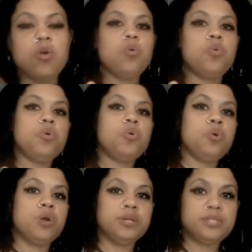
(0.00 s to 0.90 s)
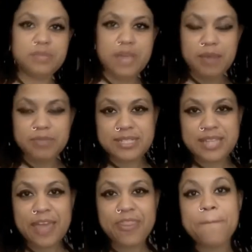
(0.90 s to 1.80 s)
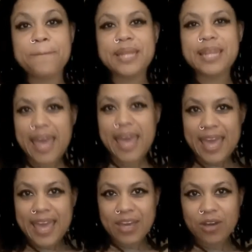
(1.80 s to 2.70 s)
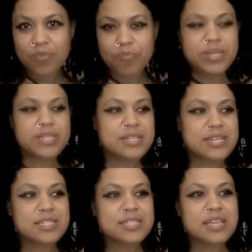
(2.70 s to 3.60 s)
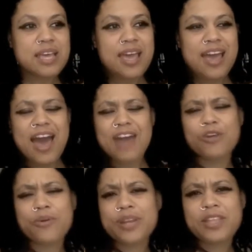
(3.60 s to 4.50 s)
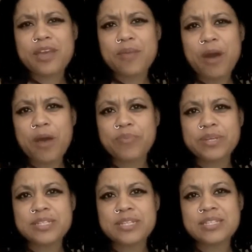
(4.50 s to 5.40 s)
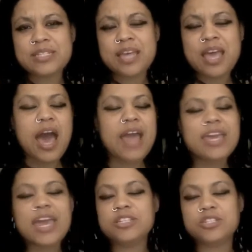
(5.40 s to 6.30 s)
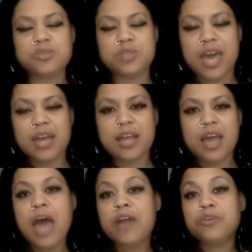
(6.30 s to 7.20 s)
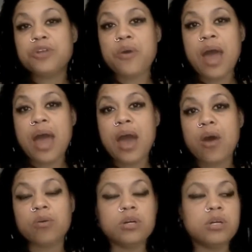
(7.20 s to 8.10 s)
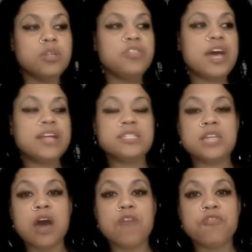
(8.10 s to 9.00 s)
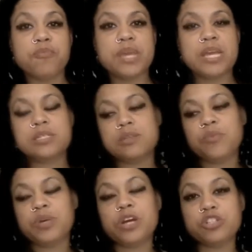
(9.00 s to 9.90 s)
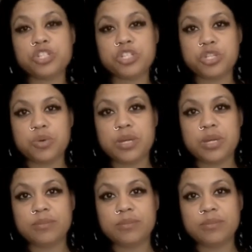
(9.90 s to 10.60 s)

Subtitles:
Whew, sometimes it's like the plague. Business? I don't know anything about business. I can't do that. I don't know how. That's not for me. Someone else should do it.